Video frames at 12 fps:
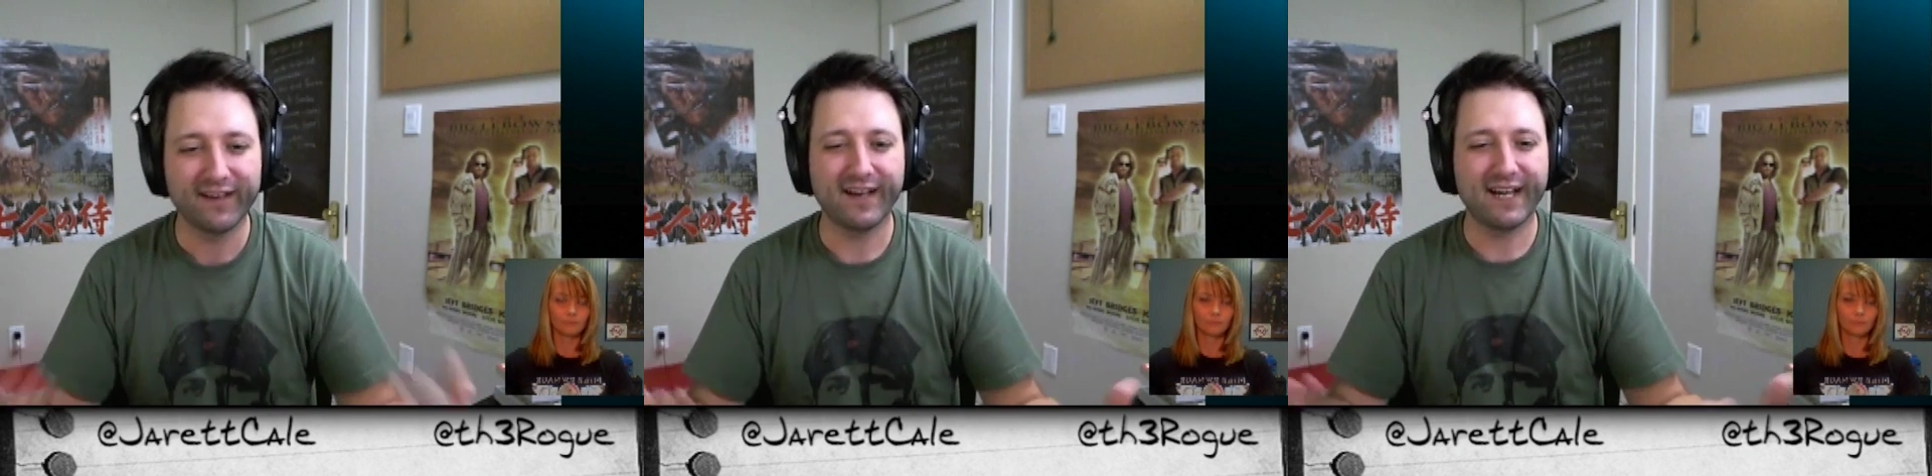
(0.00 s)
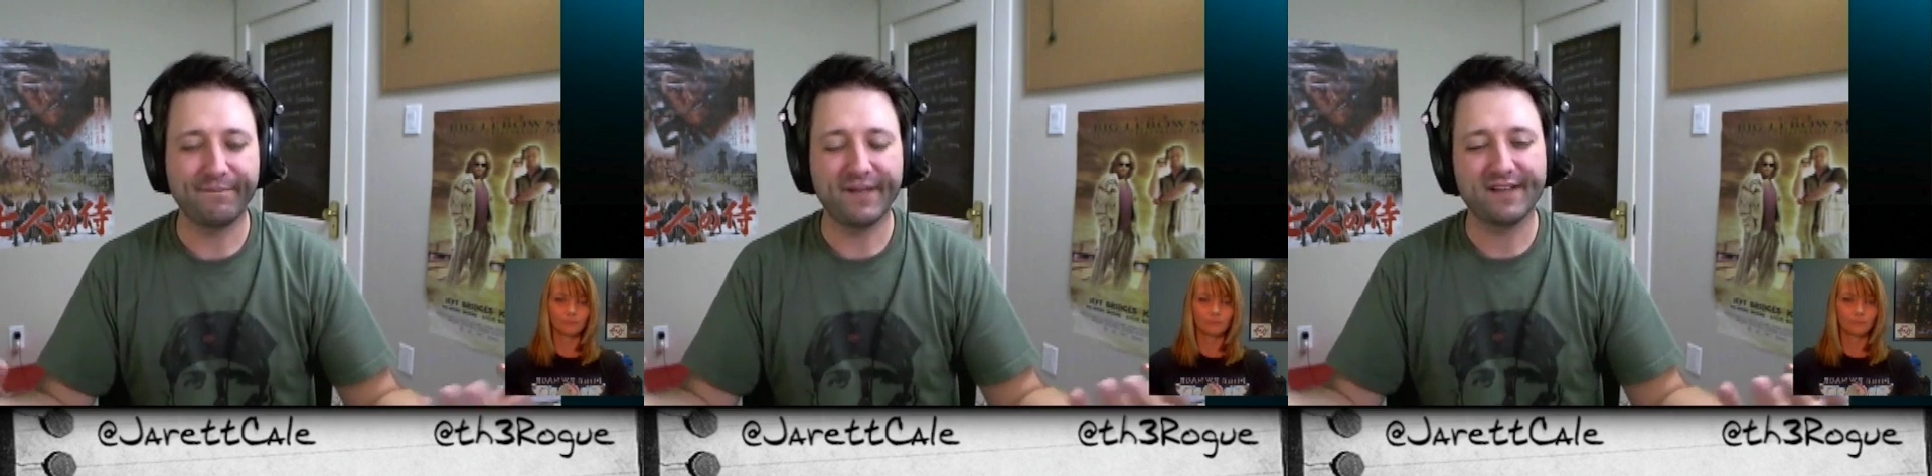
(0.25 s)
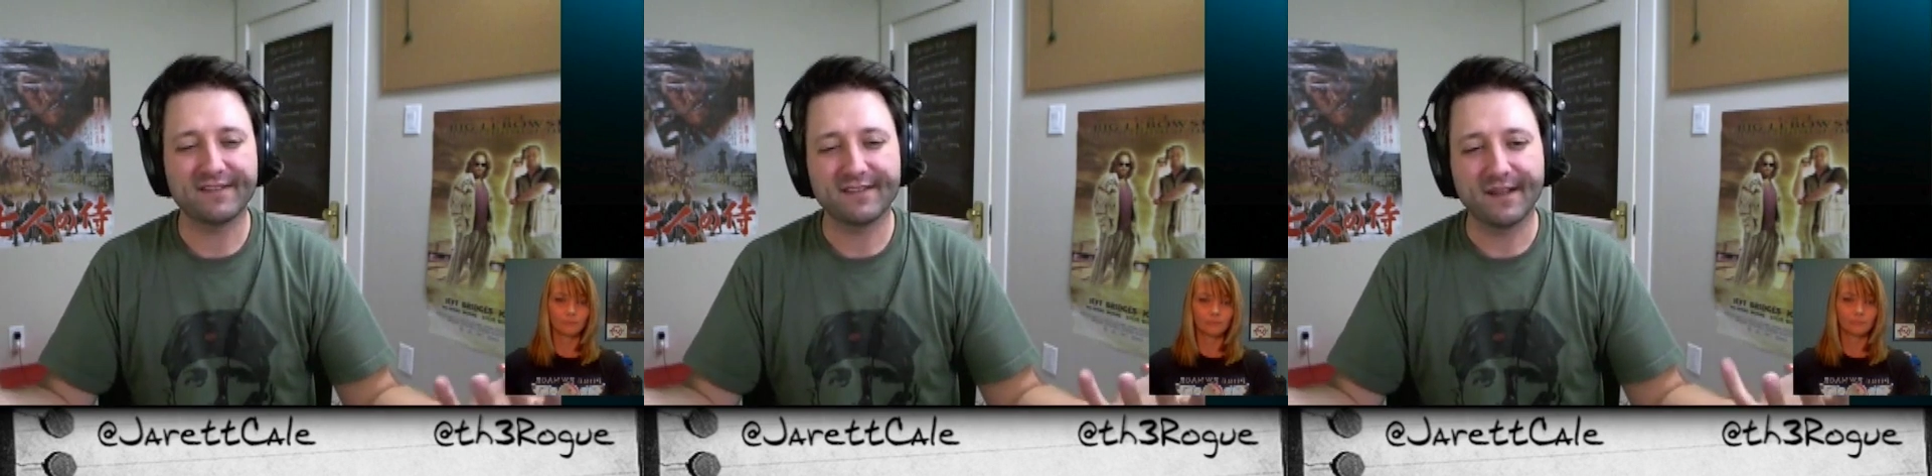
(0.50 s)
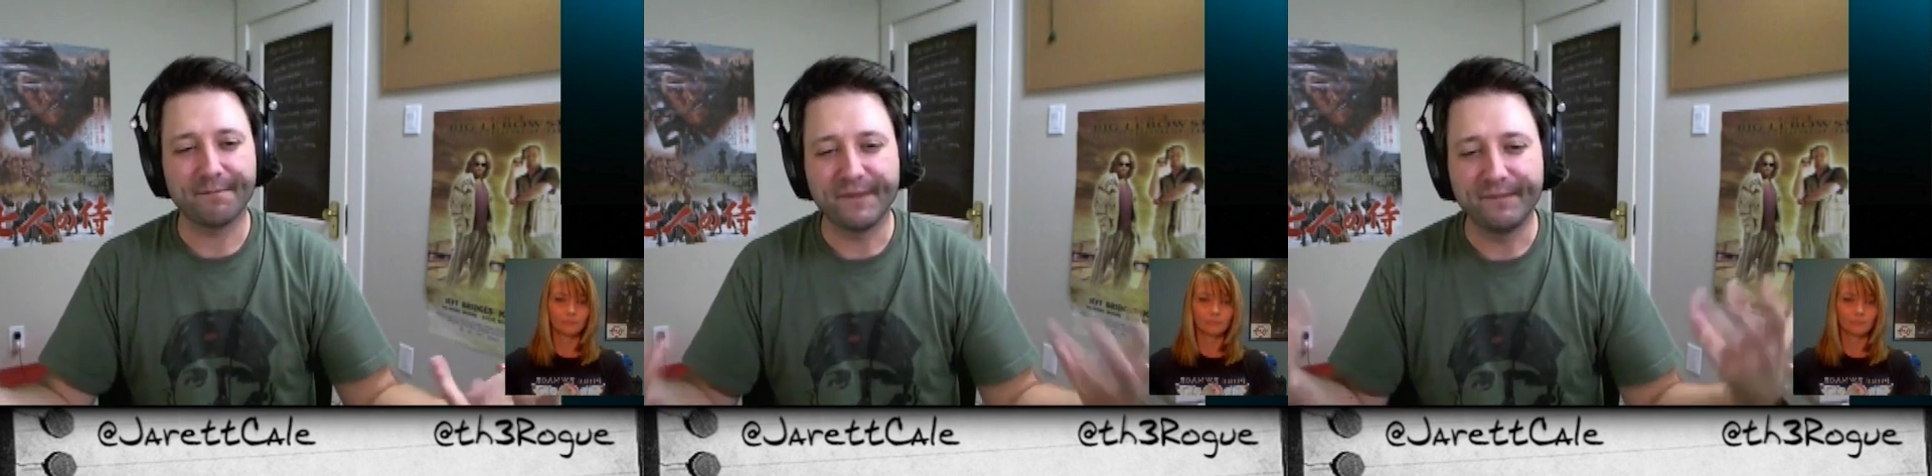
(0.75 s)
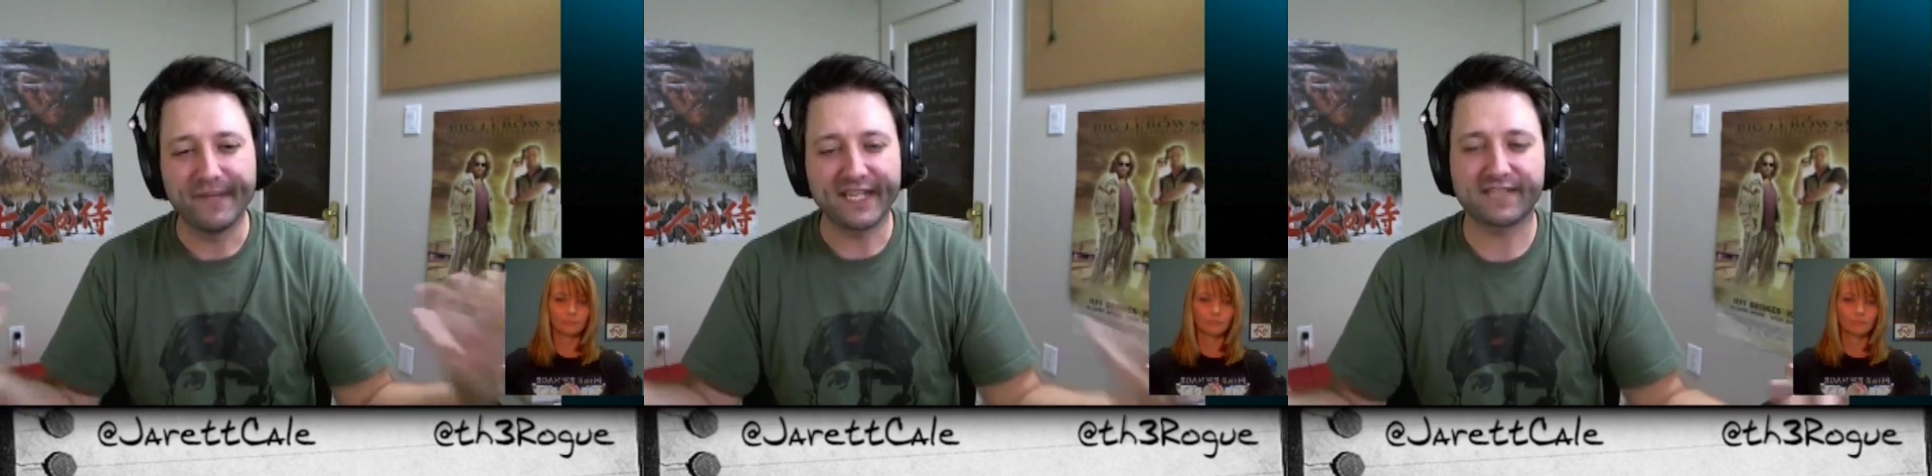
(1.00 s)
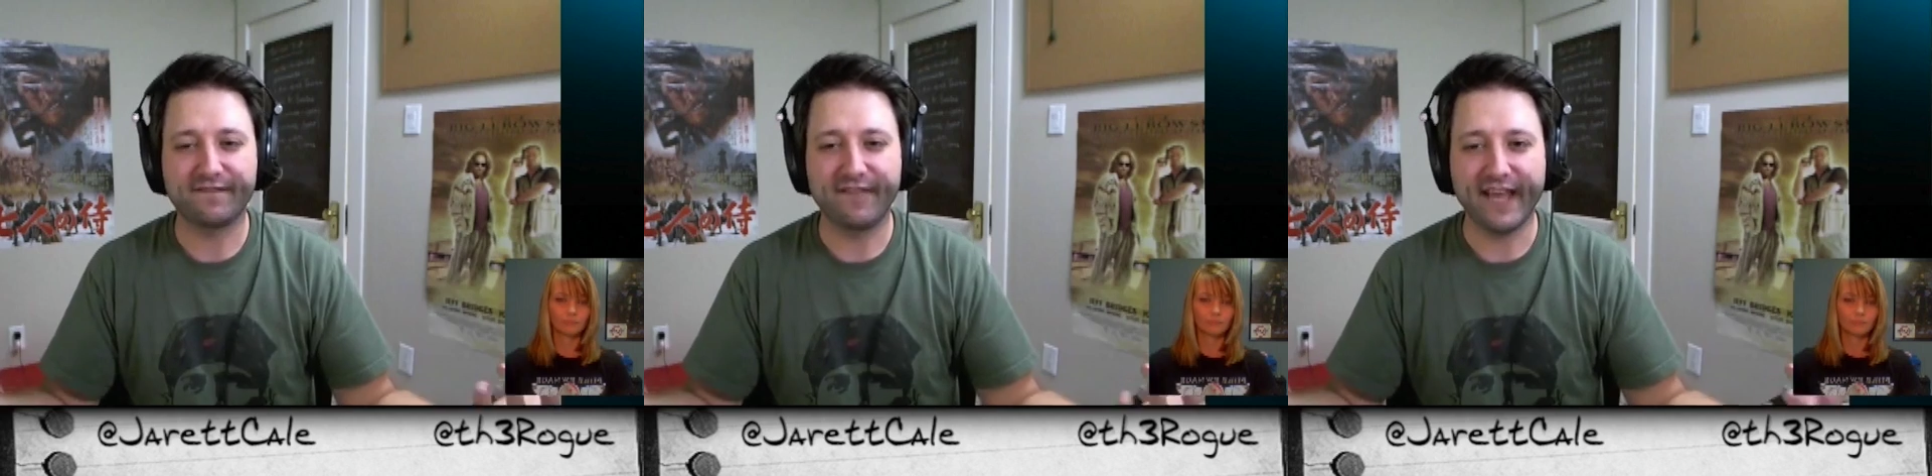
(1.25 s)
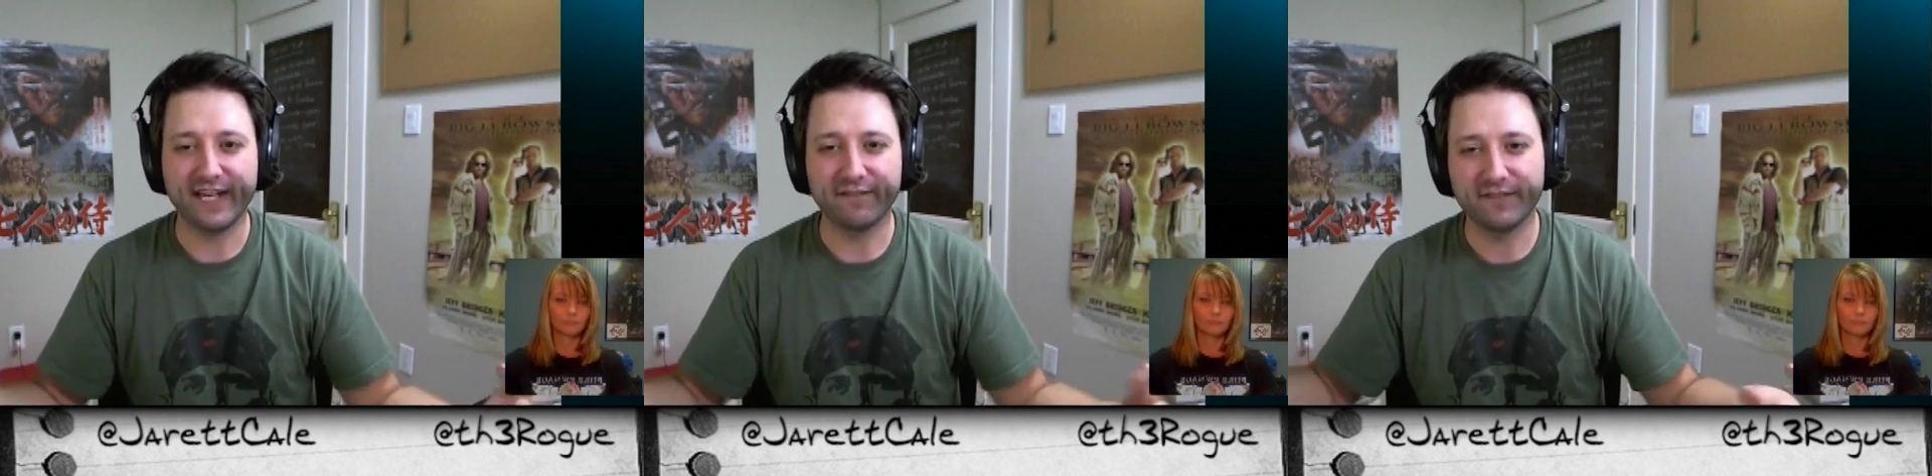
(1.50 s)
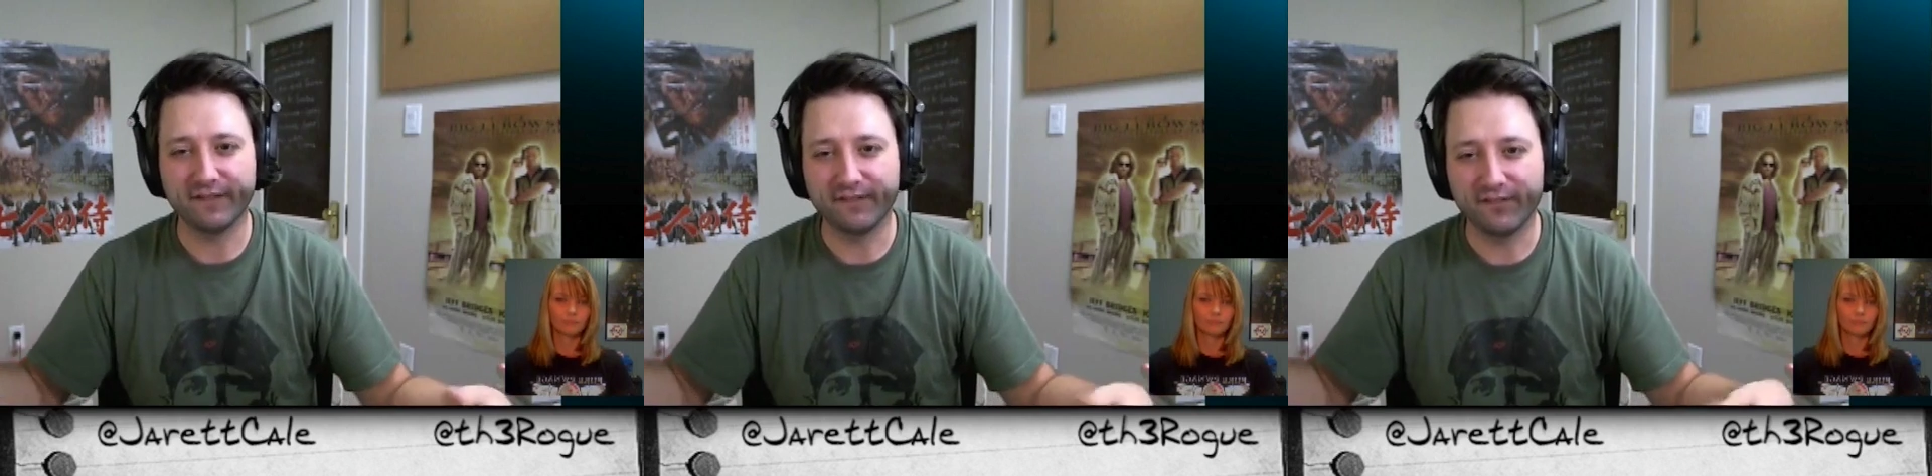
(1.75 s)
the biggest fan
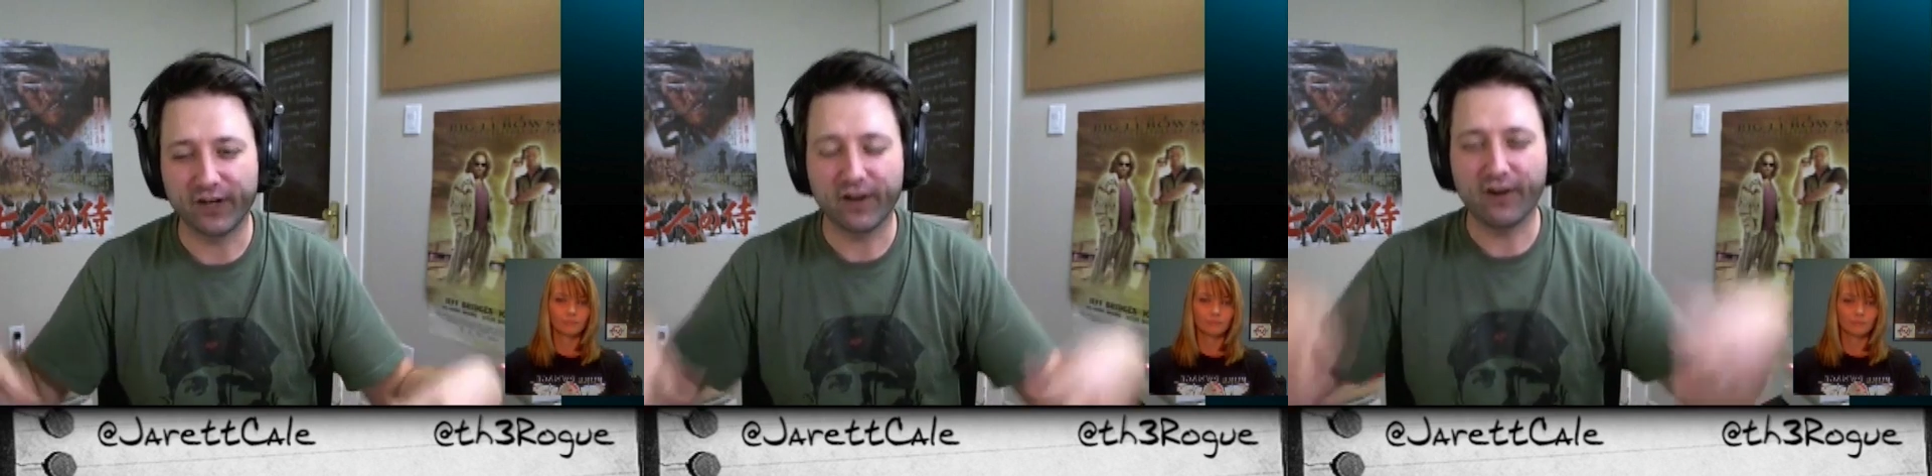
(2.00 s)
of the very